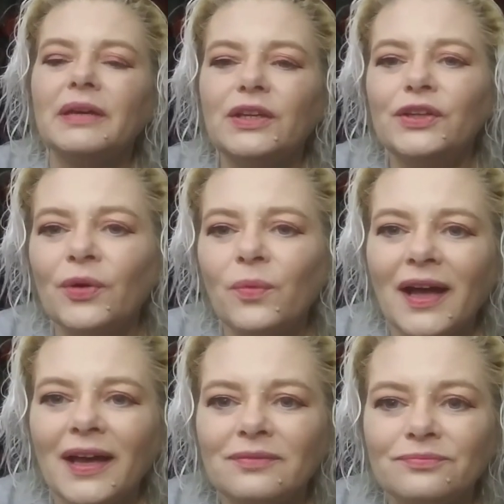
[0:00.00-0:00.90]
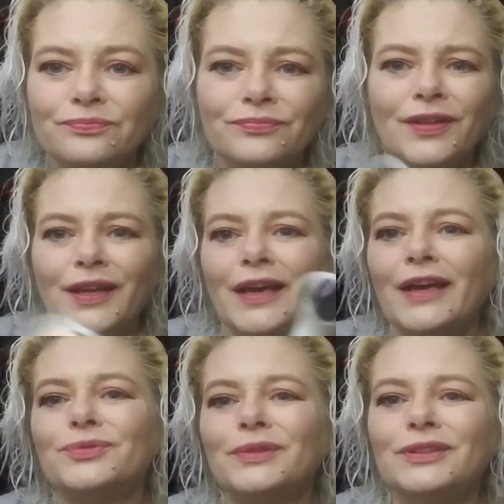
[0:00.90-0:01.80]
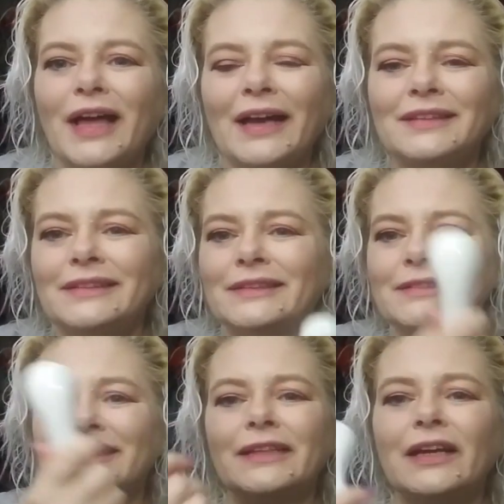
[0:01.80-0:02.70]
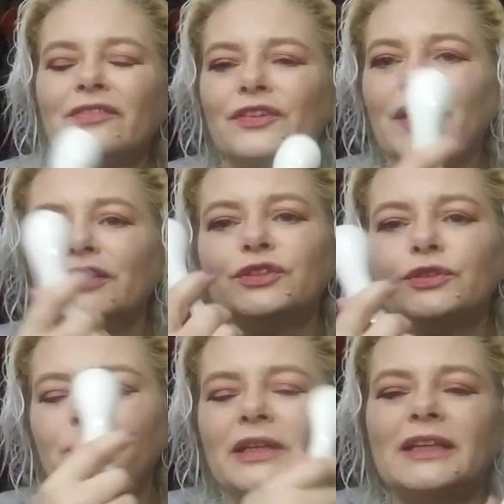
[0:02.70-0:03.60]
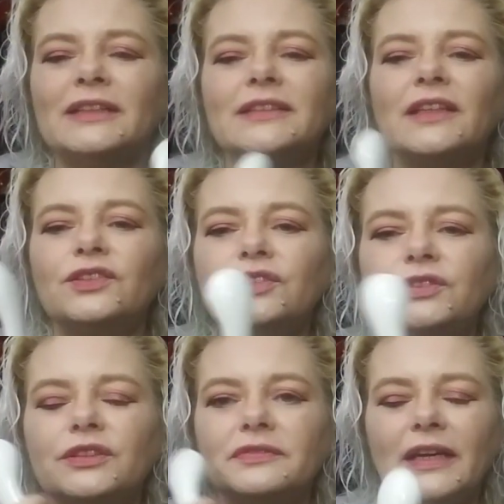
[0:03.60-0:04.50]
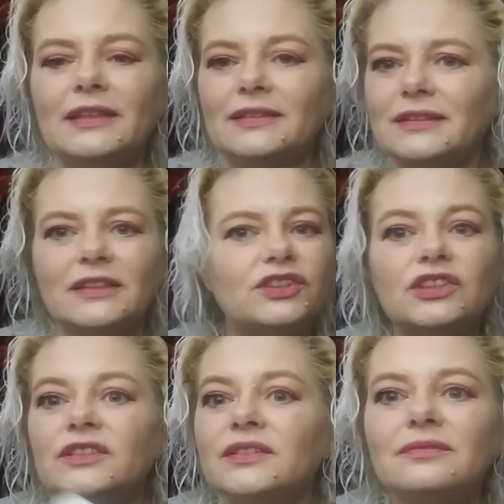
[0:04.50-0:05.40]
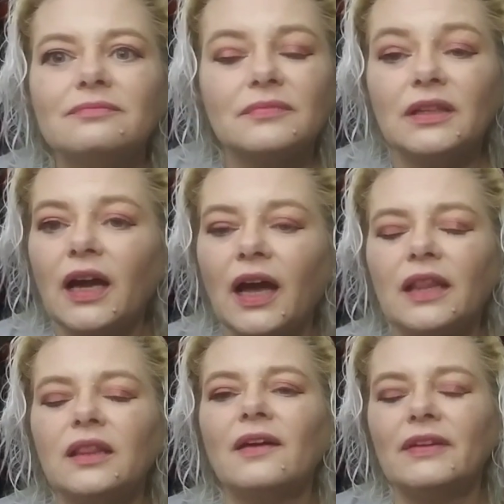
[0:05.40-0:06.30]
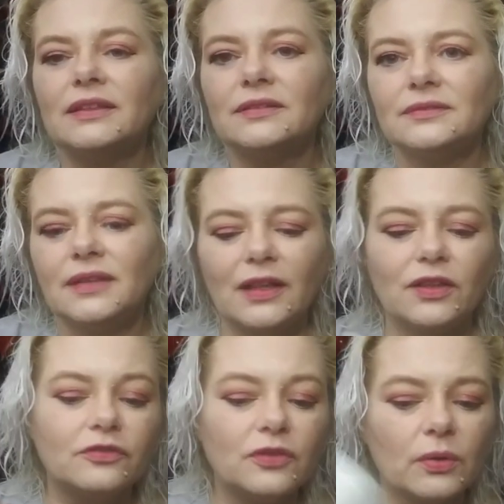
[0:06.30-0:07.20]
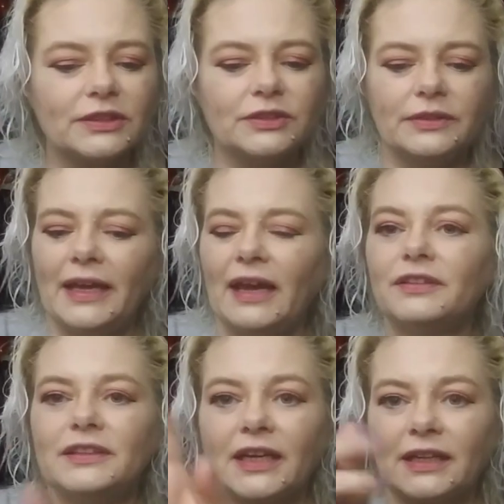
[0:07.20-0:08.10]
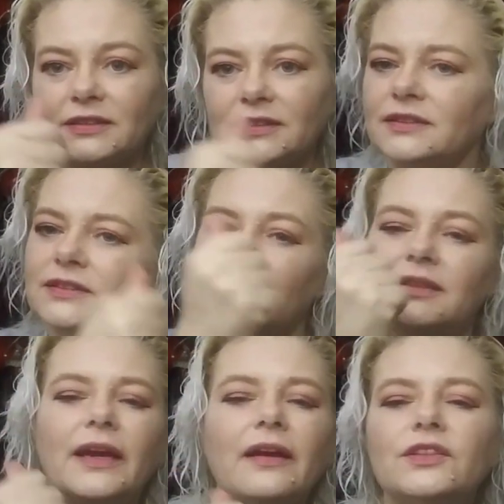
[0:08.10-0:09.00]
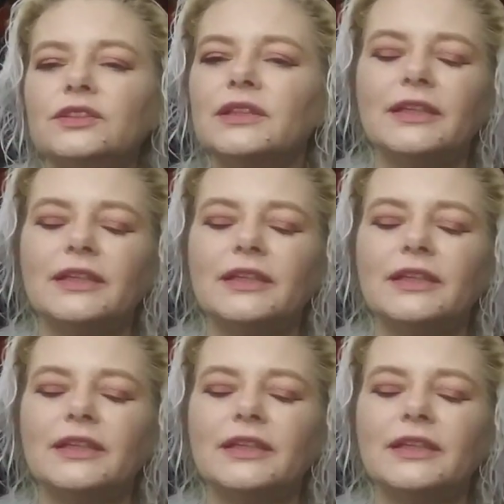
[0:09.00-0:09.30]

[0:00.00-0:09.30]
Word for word: But you know what? It's relaxing to sit there for that two minutes and do your face. It's just, I love it. I look forward to it every night. Just sit there and do